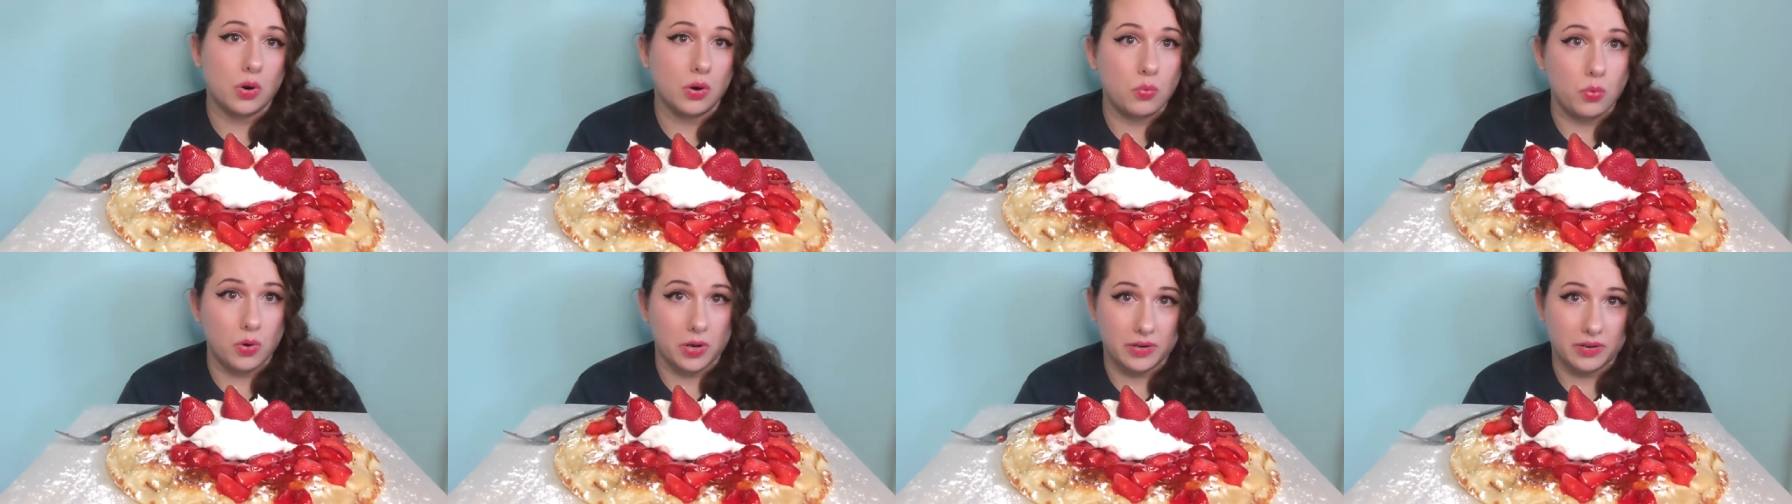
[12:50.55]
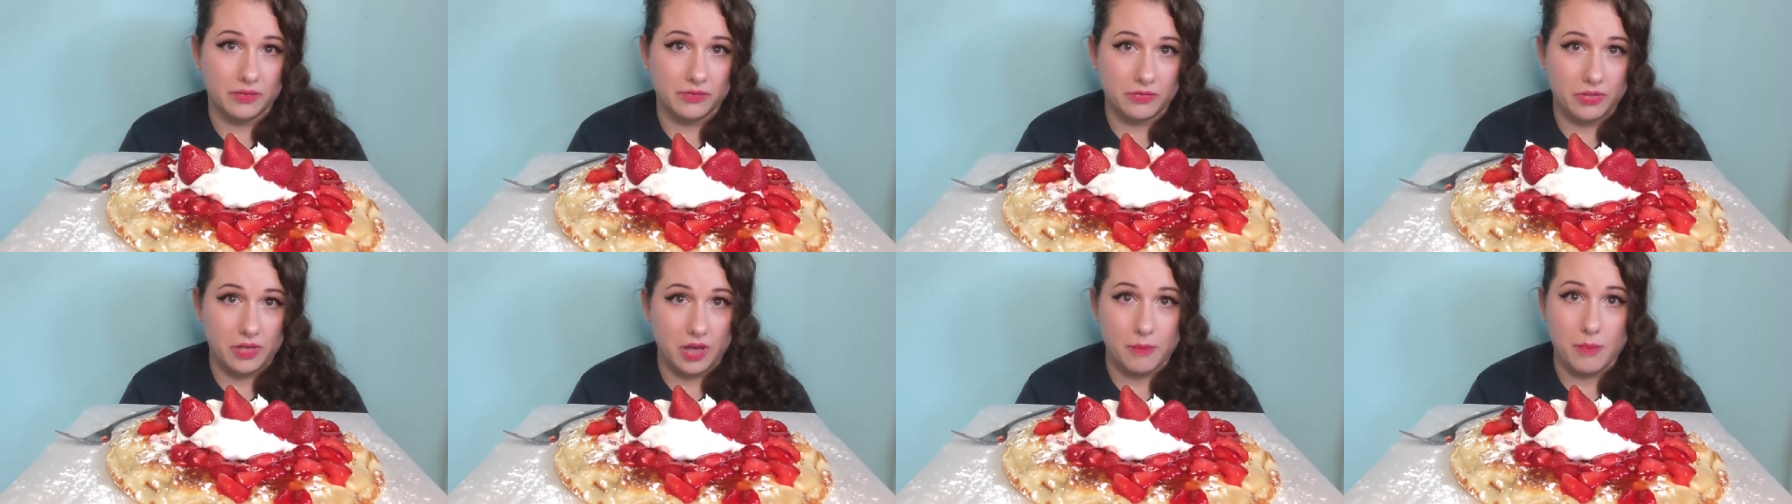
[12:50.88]
are one
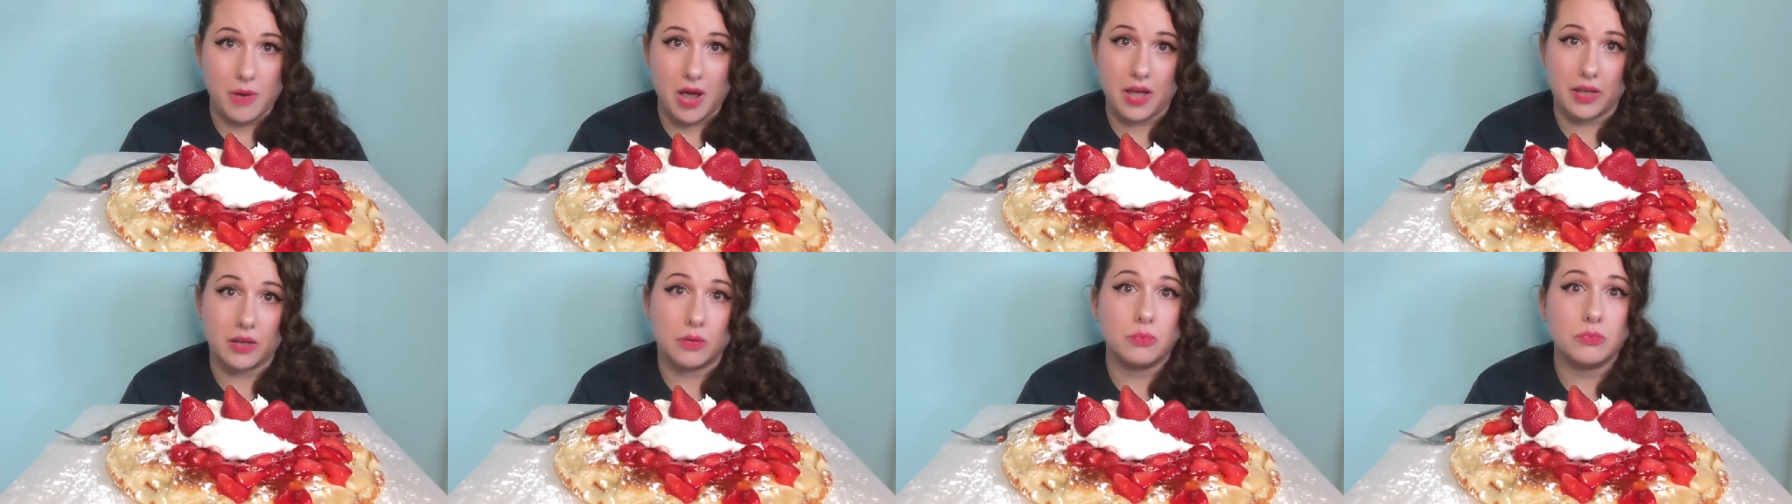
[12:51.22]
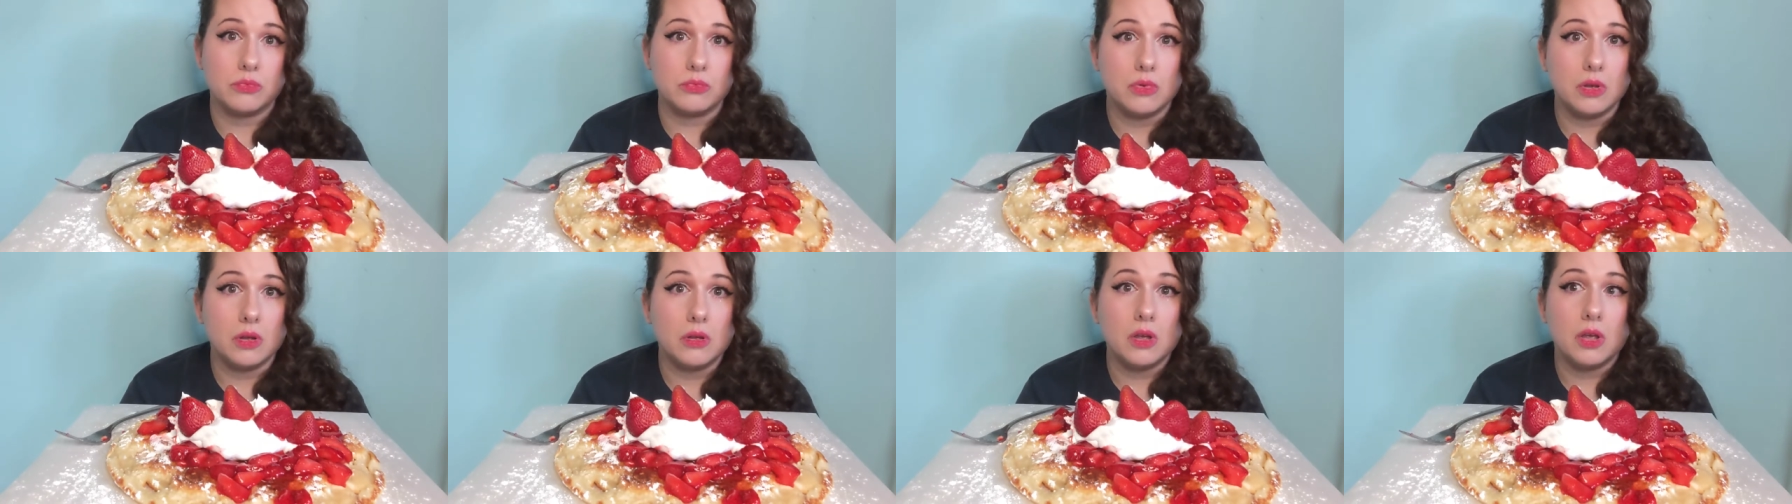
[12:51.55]
of them, I
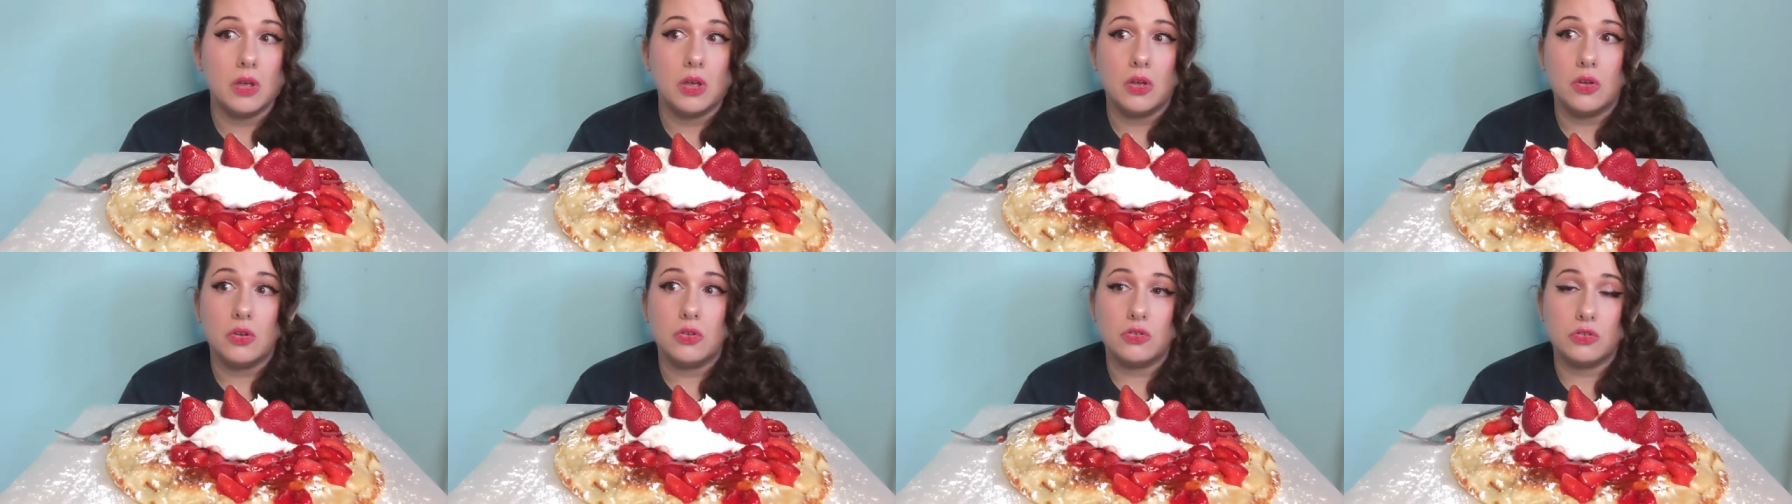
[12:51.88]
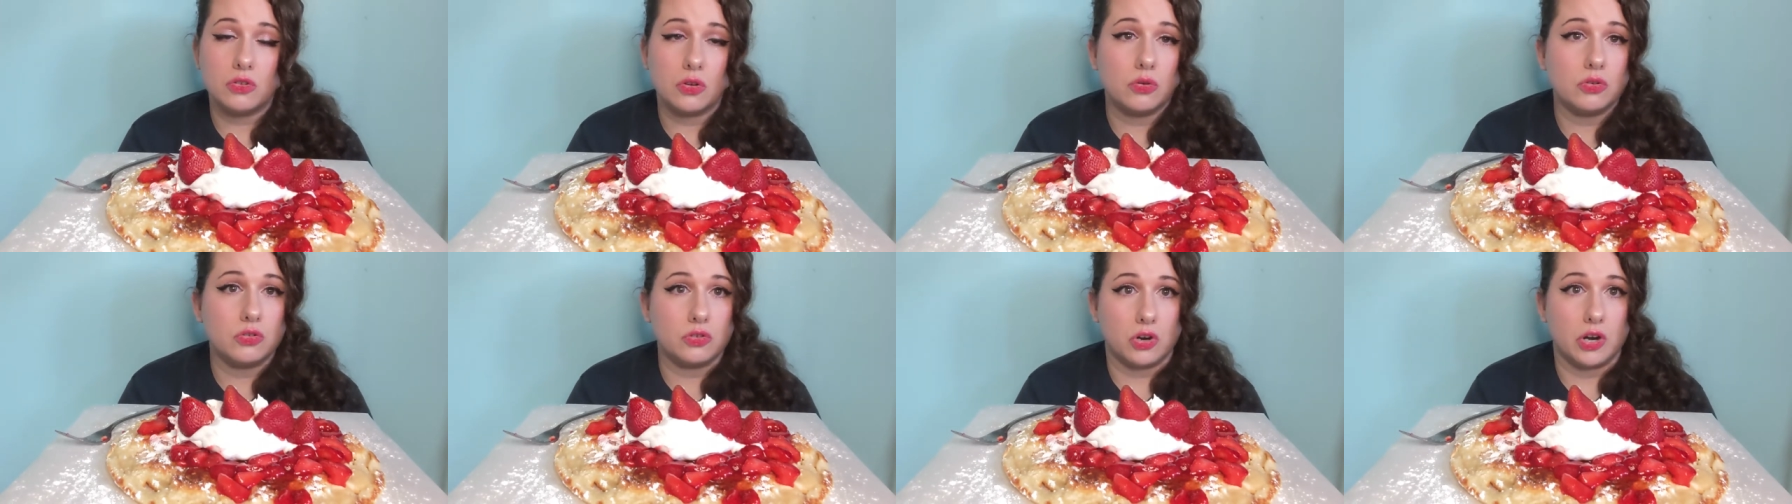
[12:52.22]
am
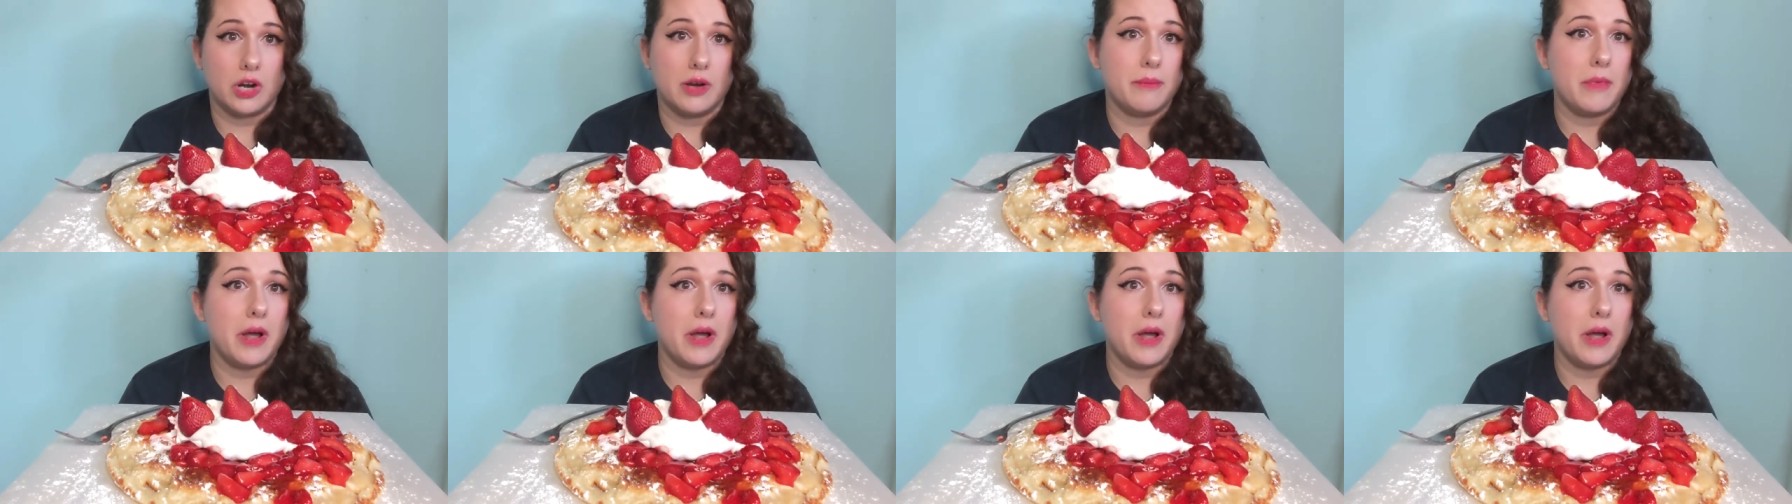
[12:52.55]
so sorry.